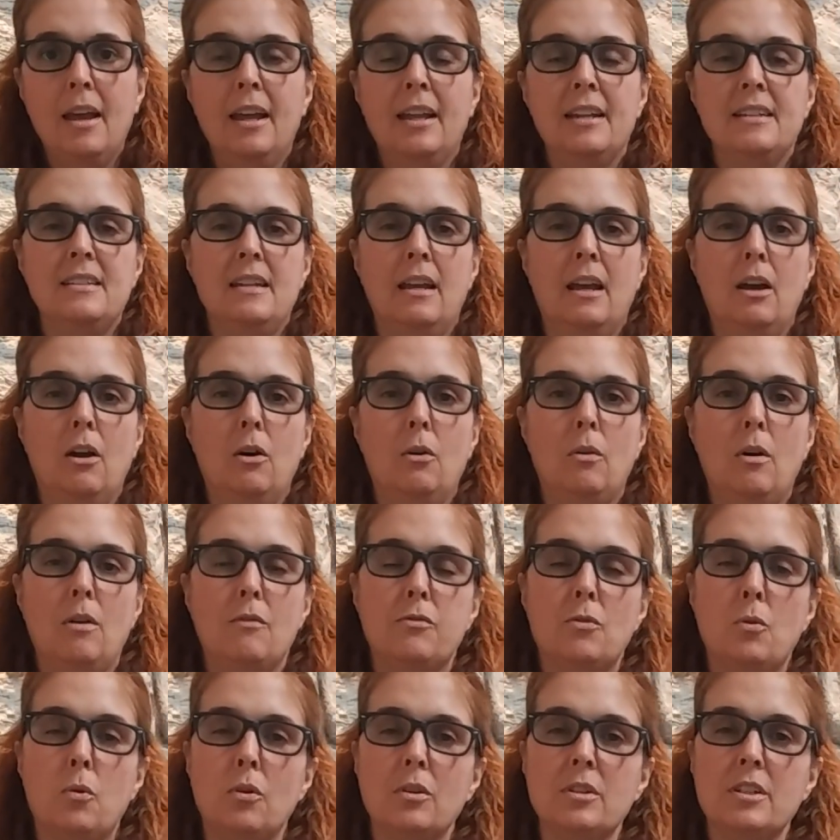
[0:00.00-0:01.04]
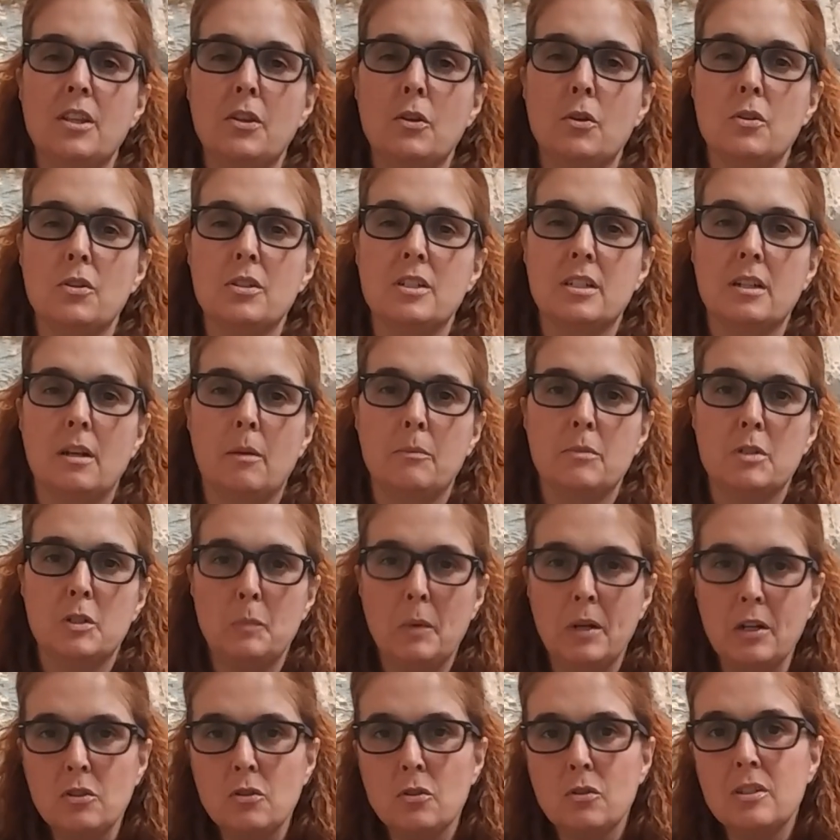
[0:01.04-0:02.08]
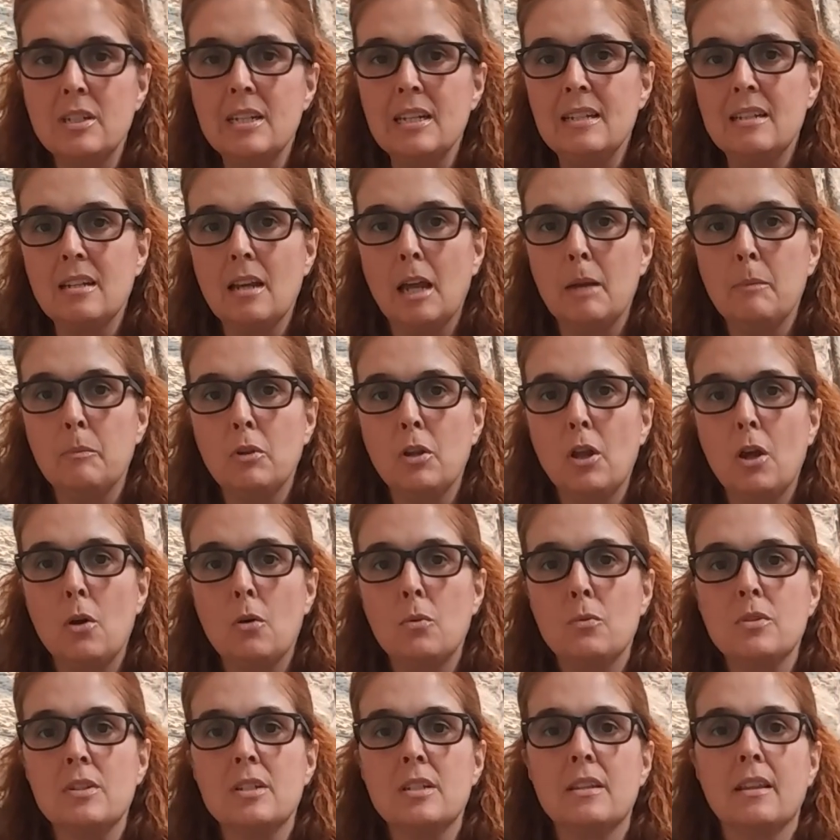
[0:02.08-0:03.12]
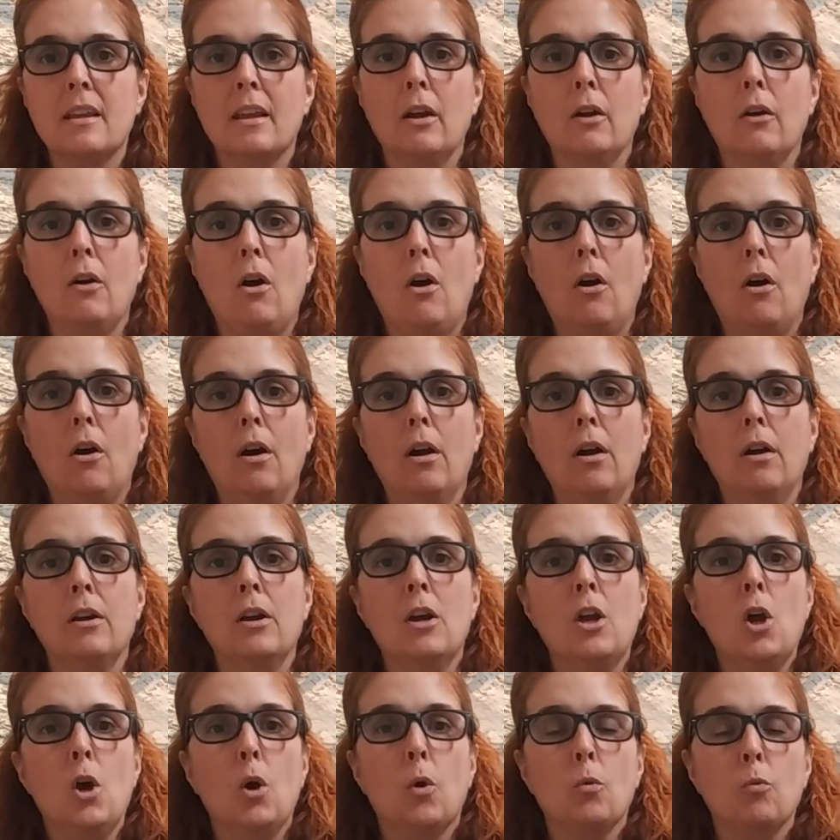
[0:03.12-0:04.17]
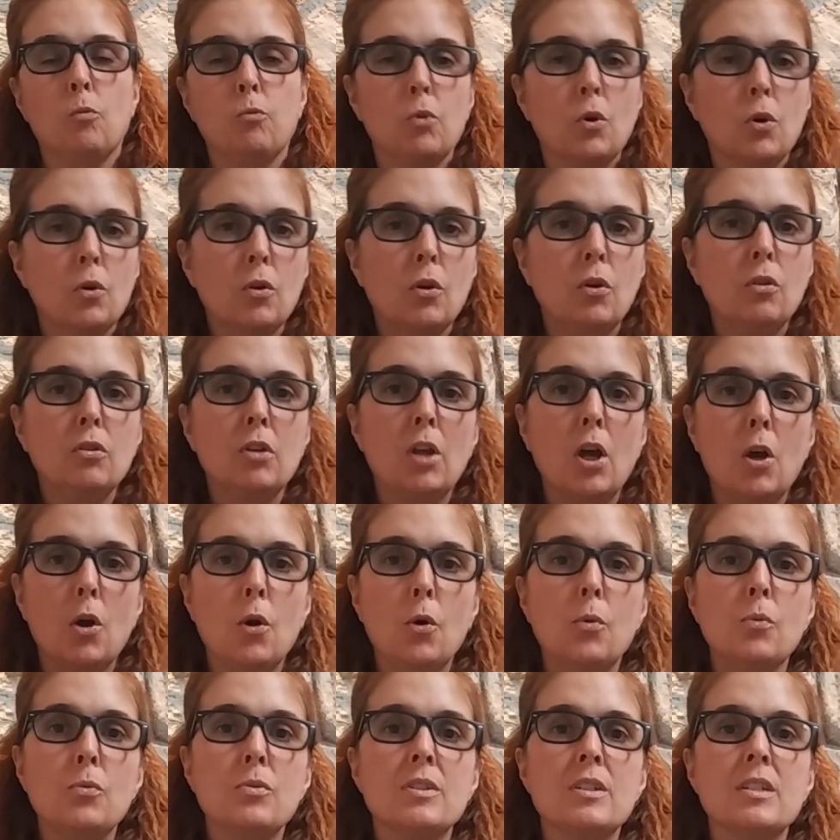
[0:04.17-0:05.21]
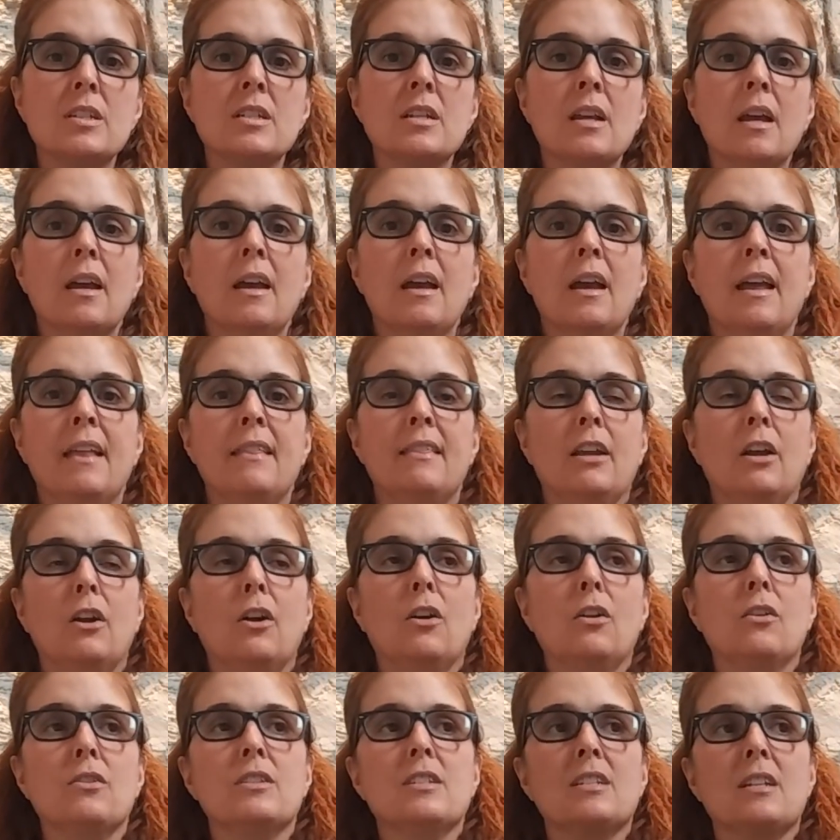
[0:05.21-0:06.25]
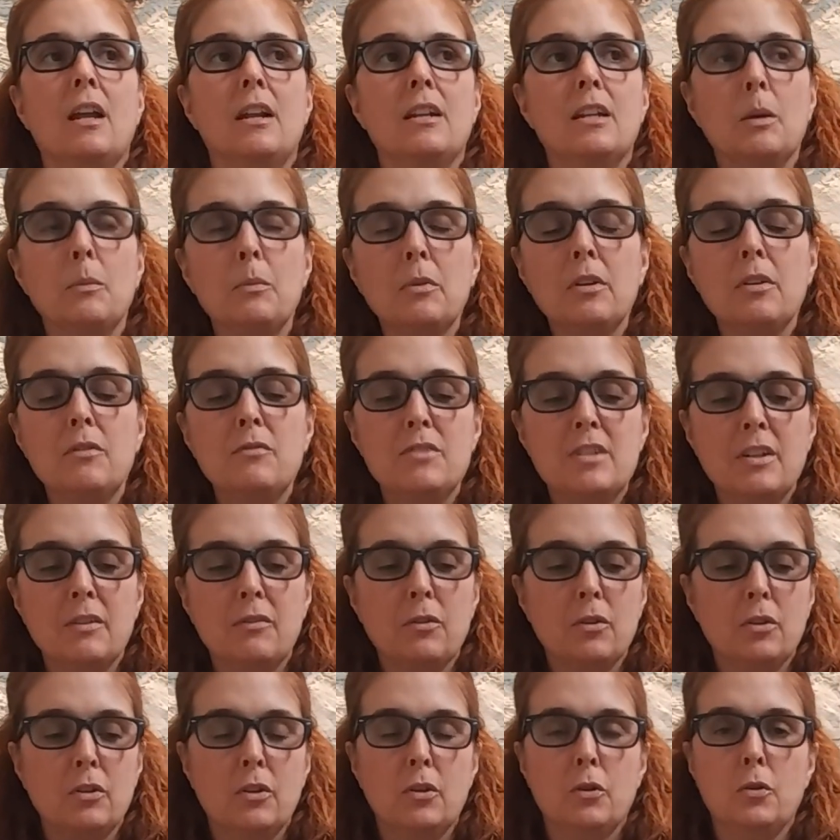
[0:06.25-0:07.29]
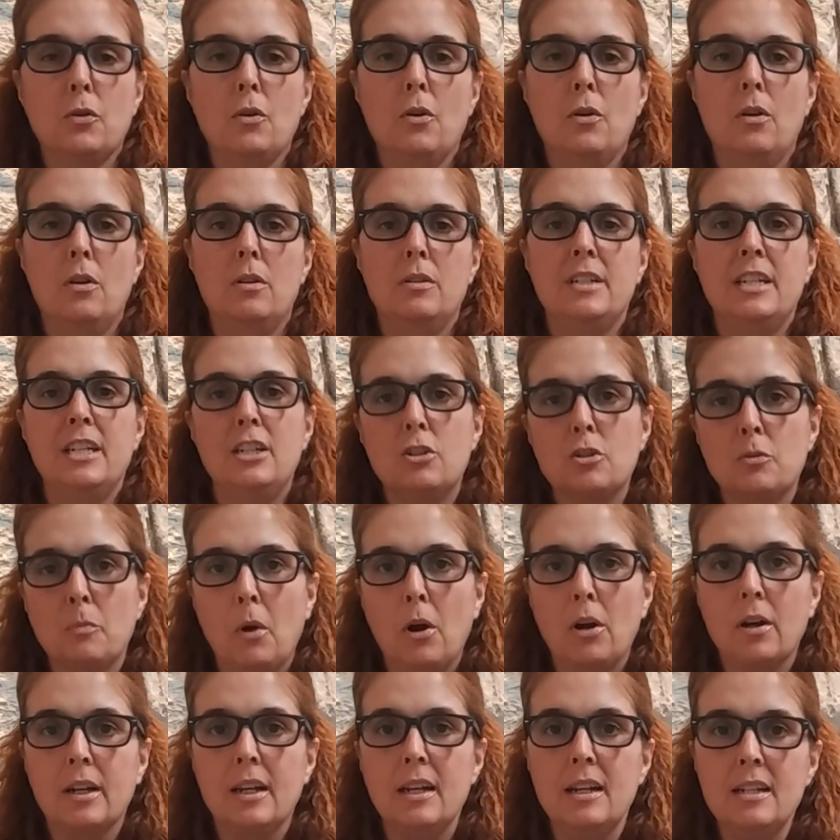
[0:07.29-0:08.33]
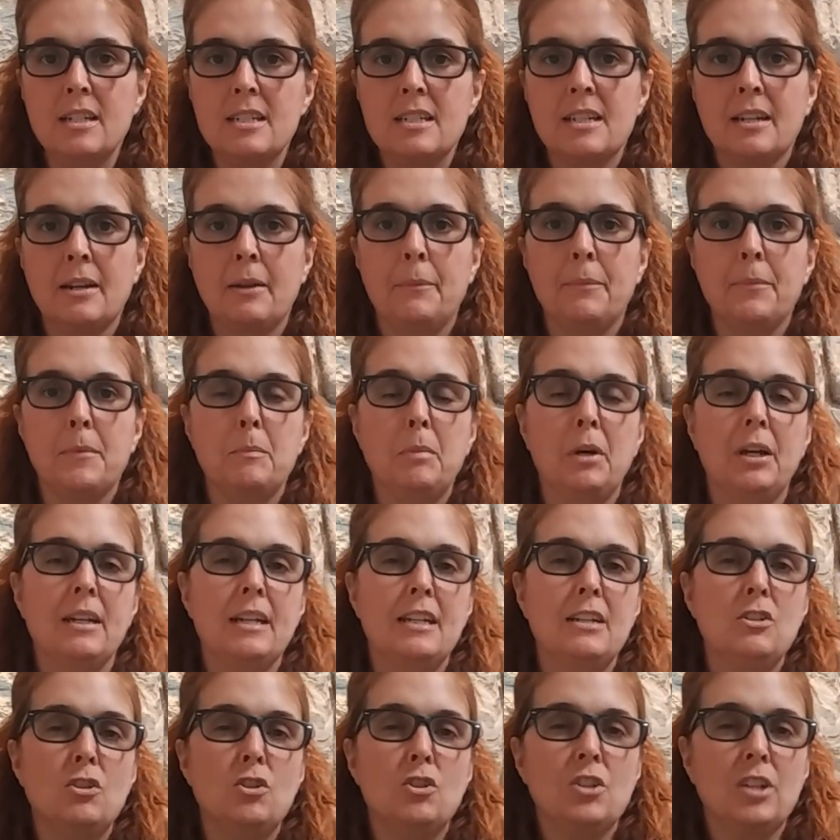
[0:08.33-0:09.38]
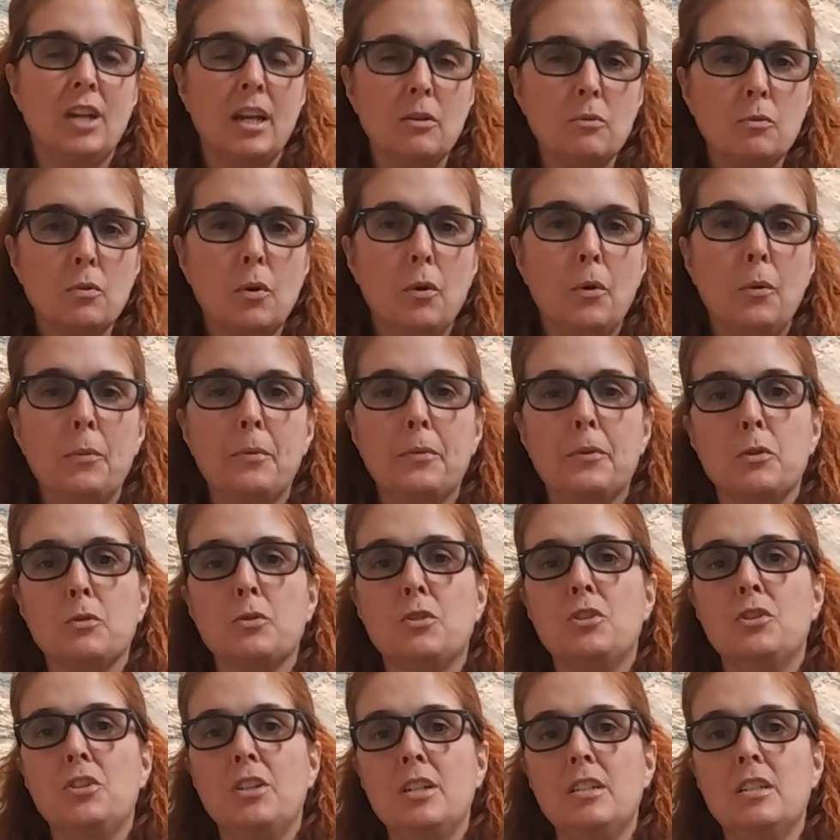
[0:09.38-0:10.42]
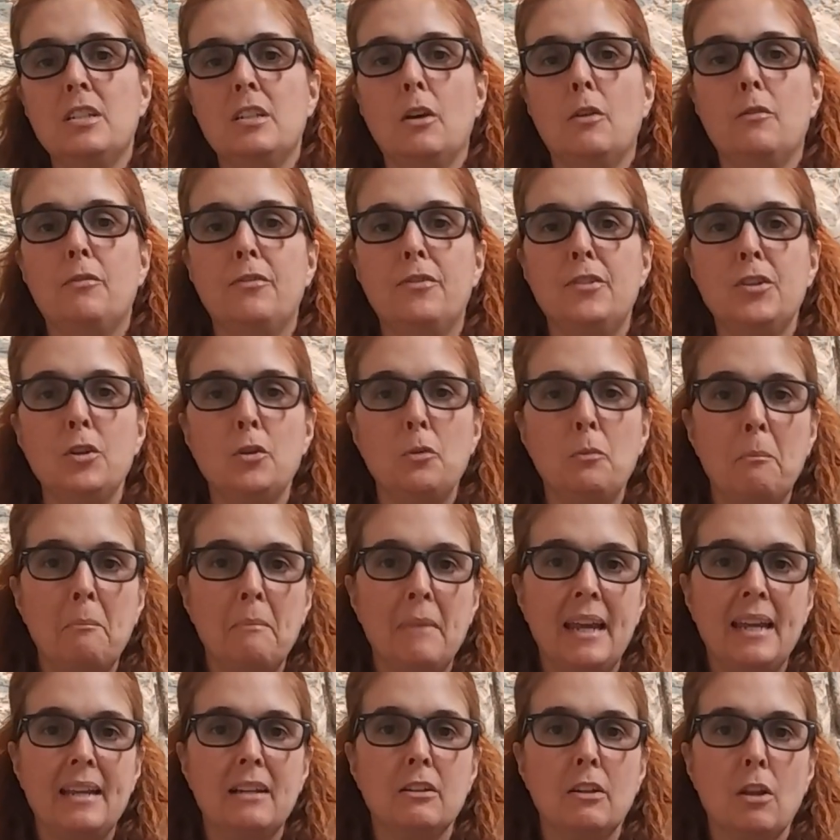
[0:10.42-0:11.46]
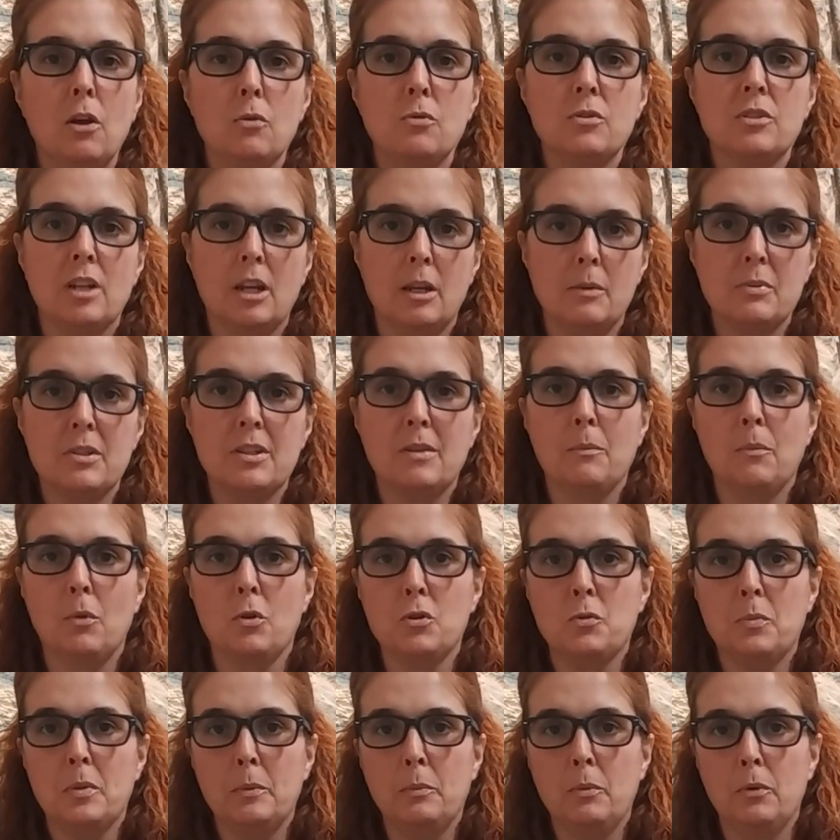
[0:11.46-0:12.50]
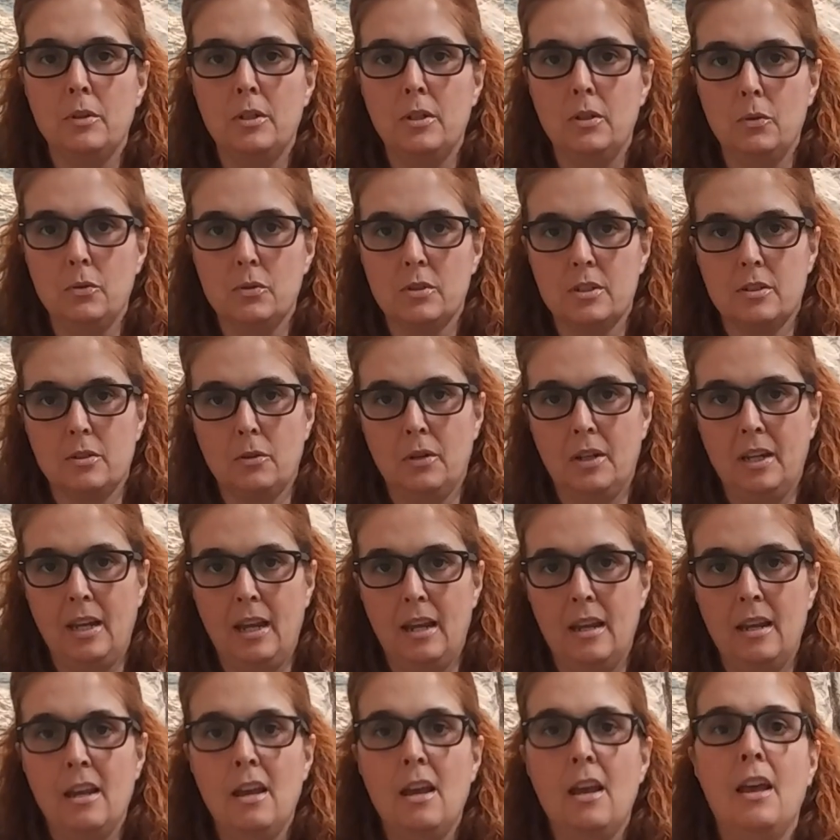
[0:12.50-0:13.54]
Now, of course, there are some specialty type loans, there are rural loans, there's a number of different little niche markets, but in general, there's just a few main loan types that most people use, okay?